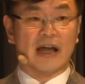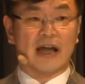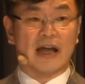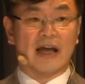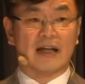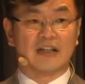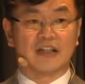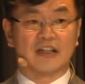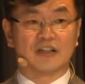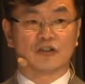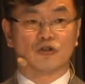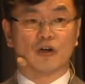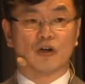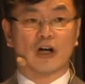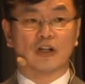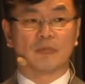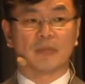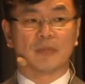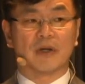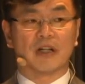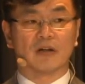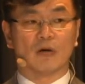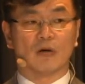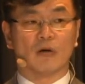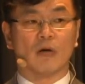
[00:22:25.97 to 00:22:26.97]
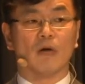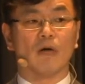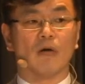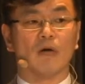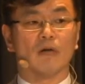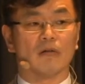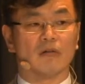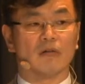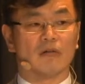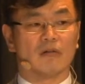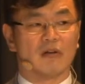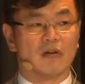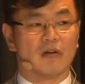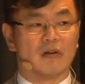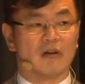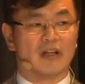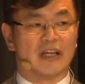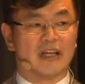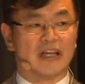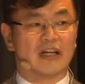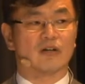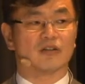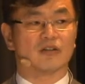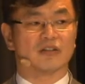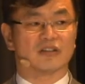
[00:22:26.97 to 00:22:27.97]
and it tries to build the whole
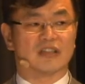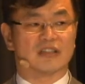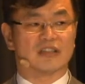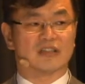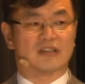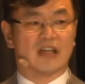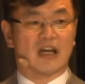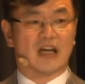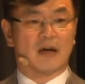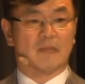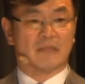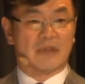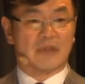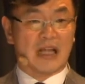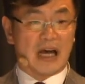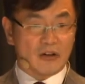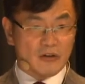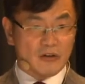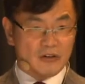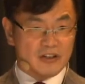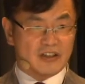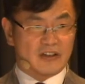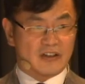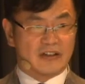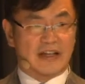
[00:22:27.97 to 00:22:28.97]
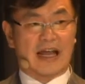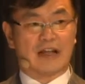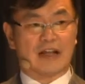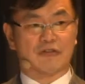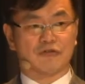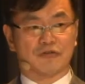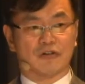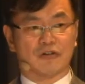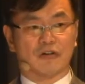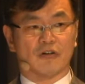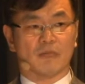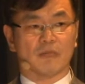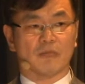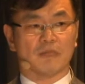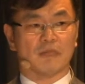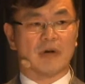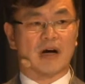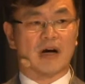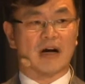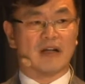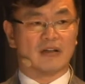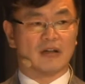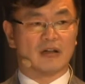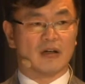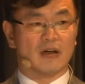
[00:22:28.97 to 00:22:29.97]
ecosystem, not only the network,
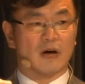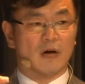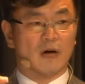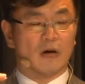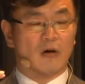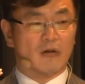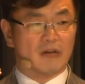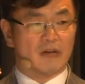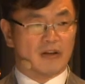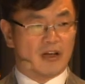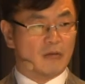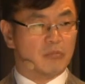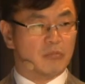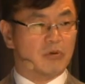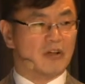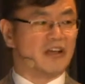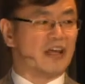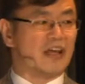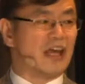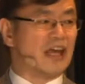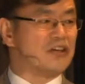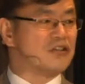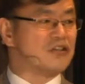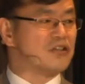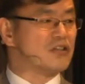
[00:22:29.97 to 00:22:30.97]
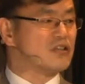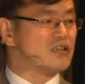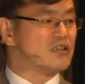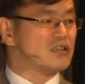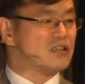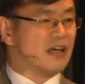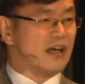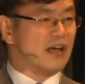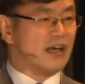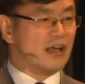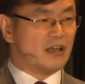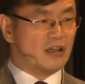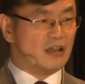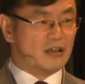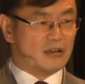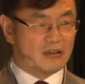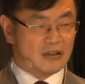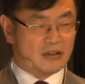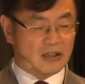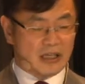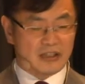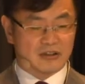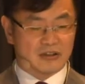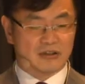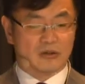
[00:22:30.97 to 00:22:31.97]
but all the applications
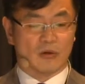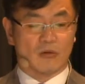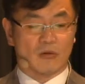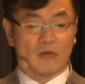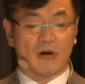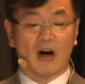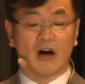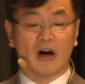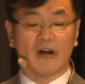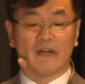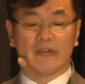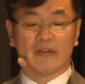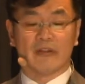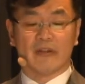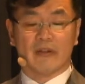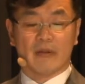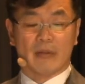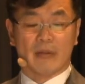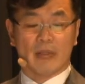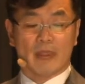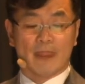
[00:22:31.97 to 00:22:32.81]
and, and so on.